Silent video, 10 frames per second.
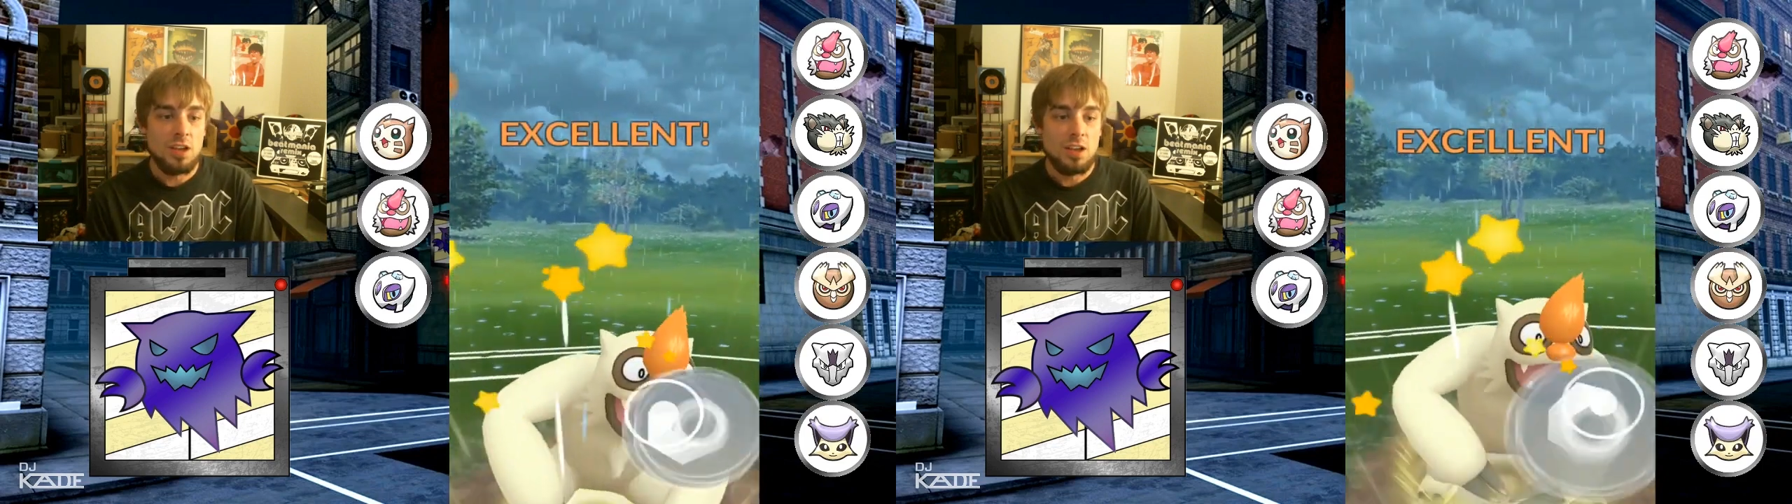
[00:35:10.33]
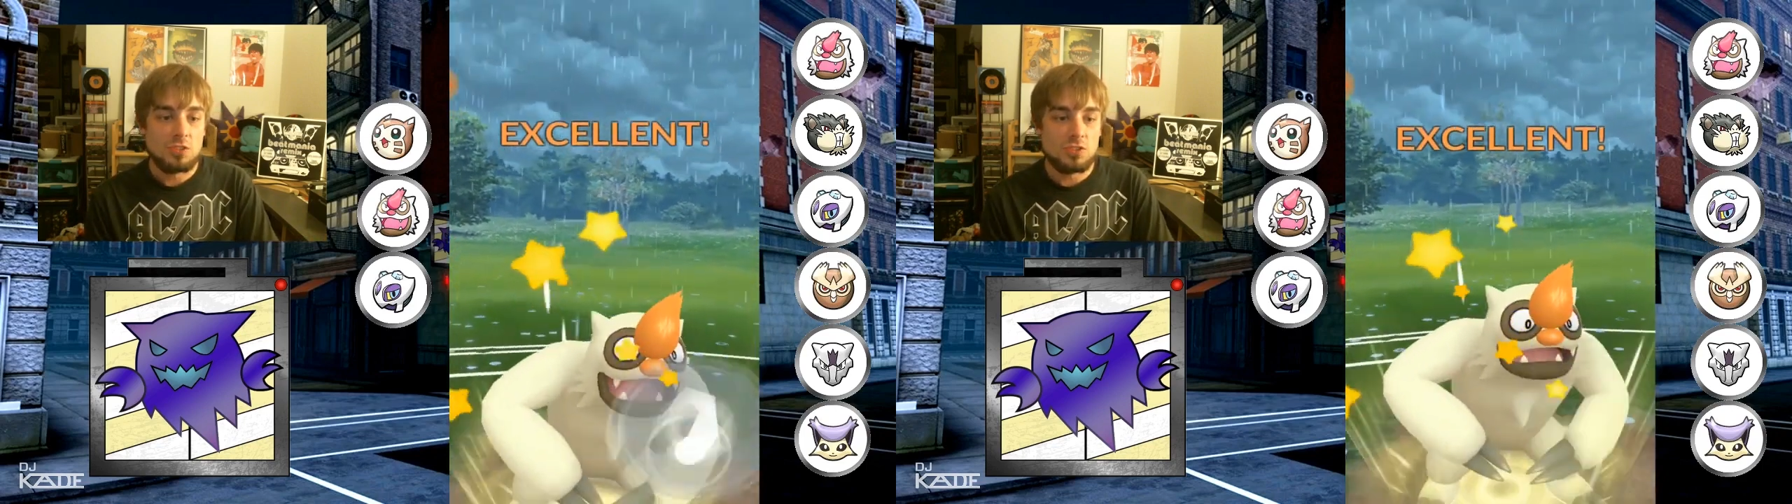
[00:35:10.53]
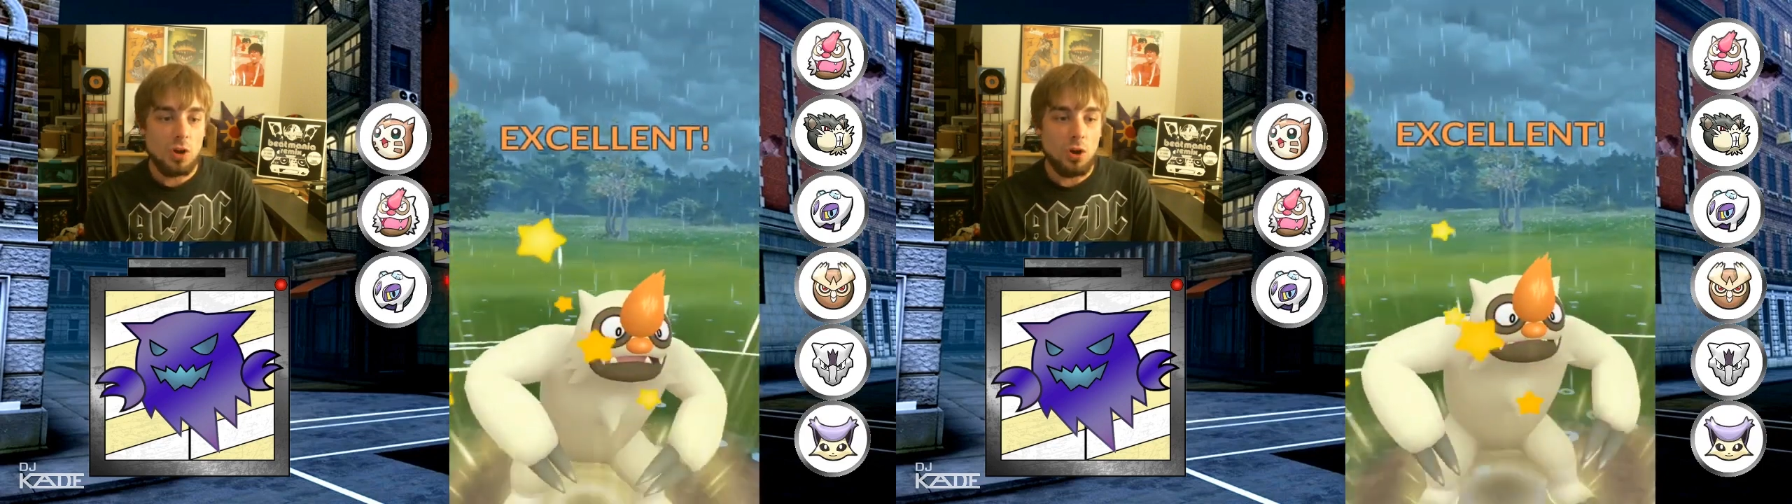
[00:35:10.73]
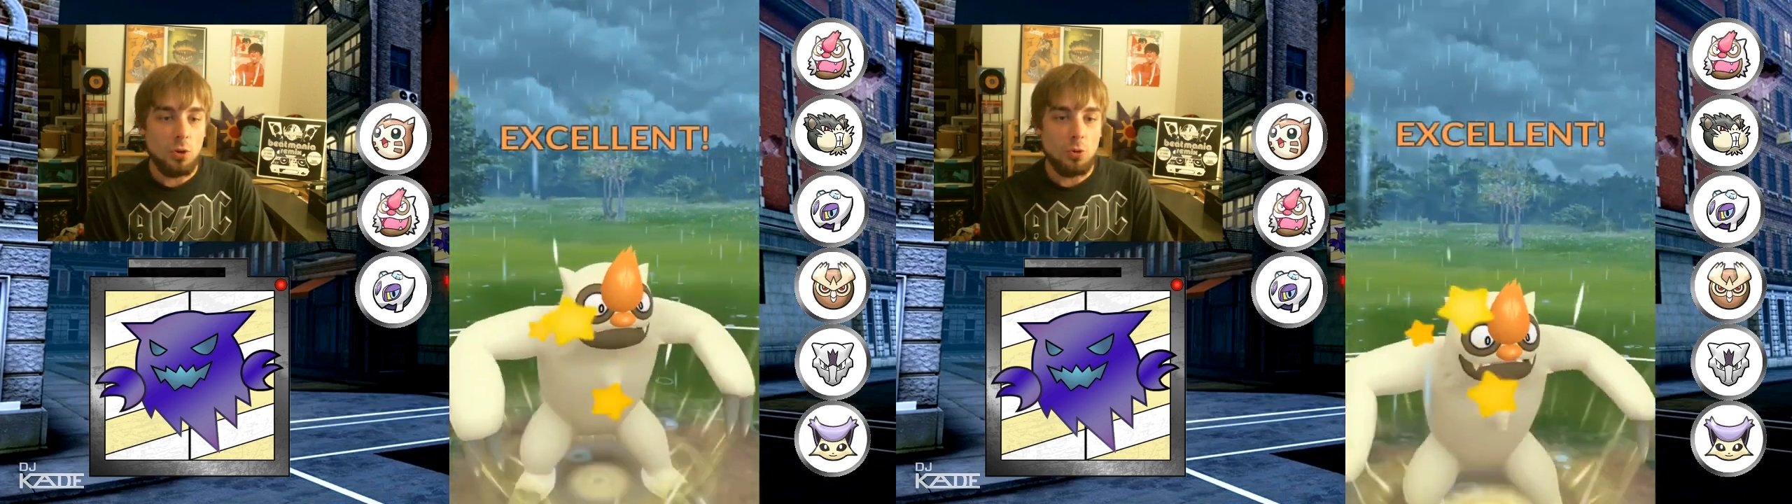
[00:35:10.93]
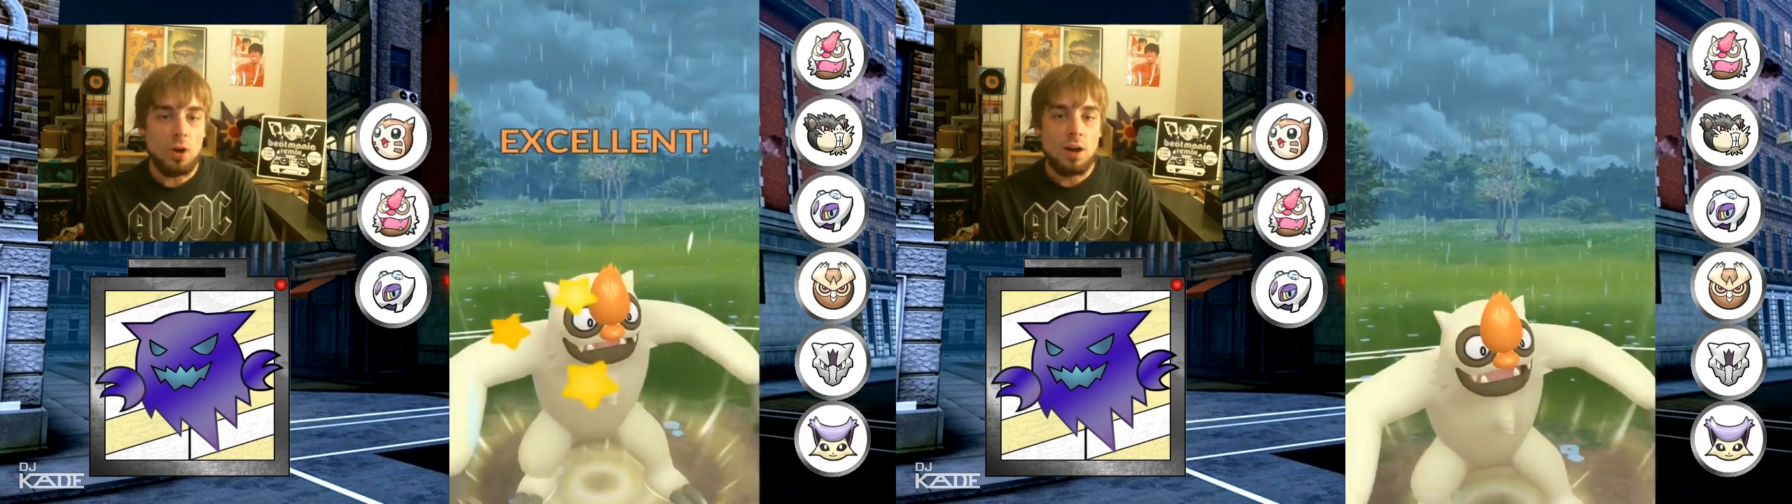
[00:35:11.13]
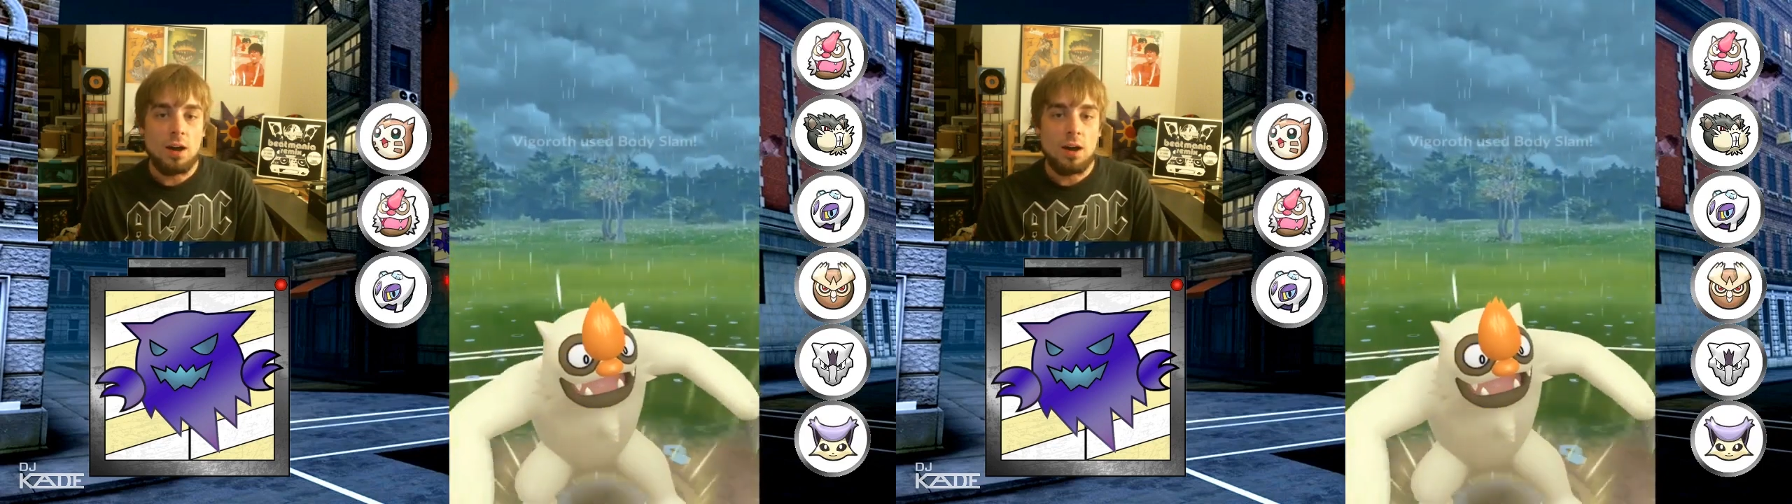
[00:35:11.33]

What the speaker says: So,